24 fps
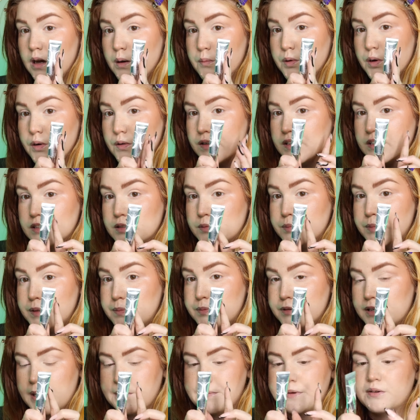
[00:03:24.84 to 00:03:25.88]
I'm going to be
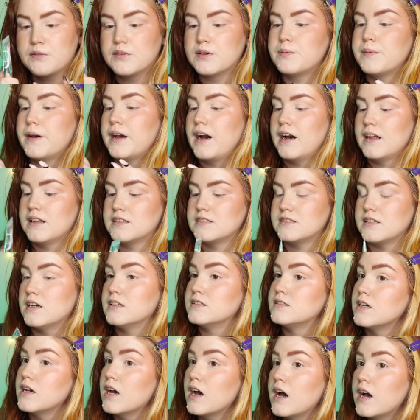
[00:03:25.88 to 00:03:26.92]
priming with my
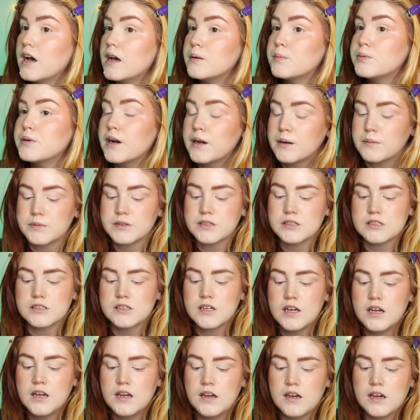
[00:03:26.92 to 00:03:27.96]
ABH Eye Primer.
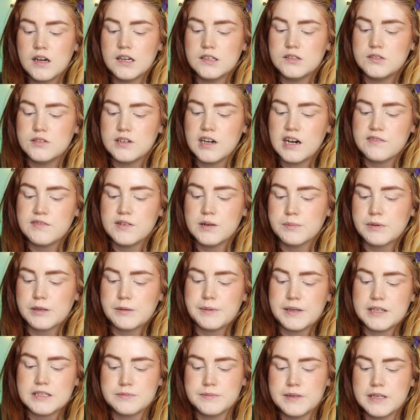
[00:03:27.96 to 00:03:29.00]
I do have all my
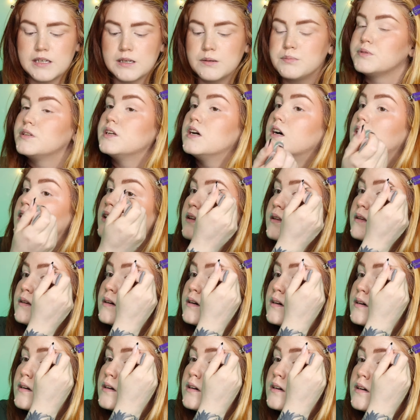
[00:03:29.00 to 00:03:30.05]
base makeup done,
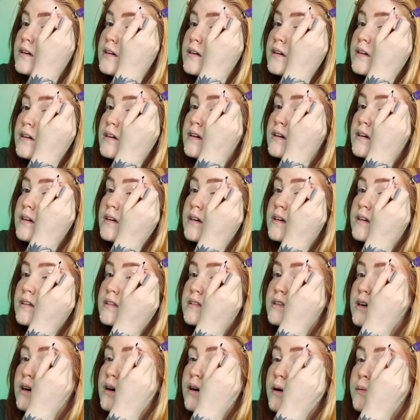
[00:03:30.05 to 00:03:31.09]

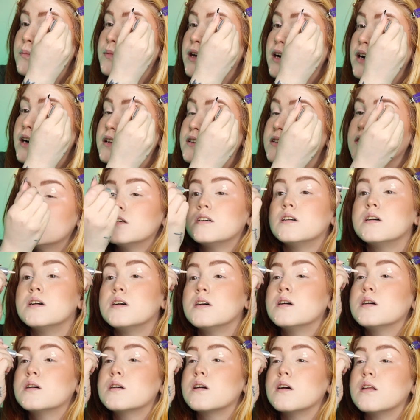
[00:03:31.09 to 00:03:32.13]
so I'm not
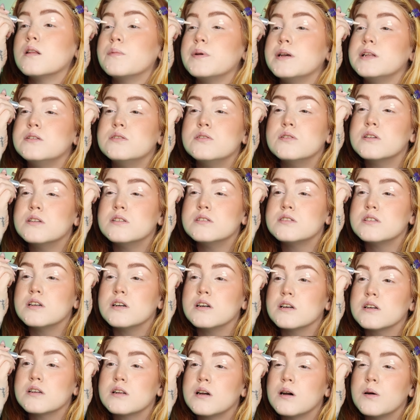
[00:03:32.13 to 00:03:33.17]
going to be too
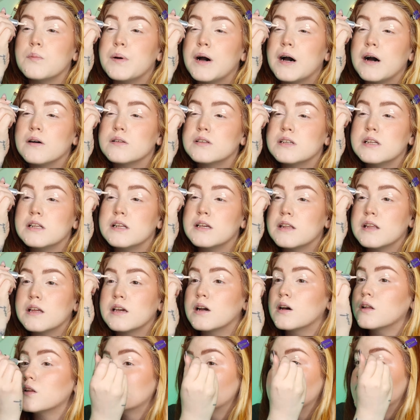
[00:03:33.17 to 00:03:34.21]
concerned about anything
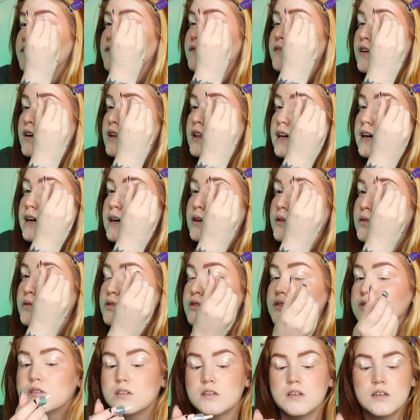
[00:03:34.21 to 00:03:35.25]
other than fallout.